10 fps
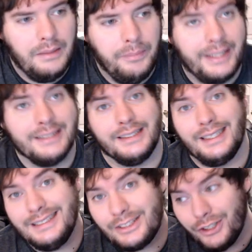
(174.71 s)
because it
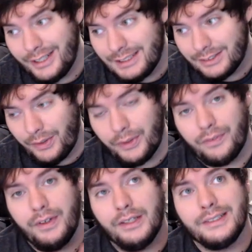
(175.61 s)
is good against Lotus
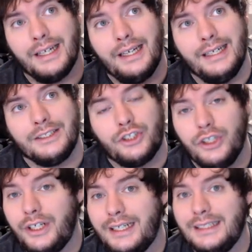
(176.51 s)
Field, and it's
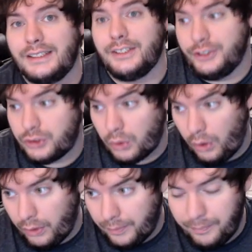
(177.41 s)
good against
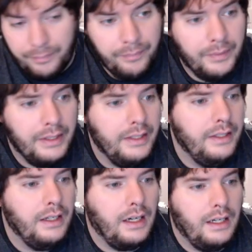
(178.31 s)
Control.
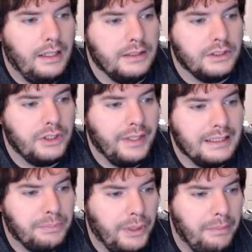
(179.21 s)
So that's pretty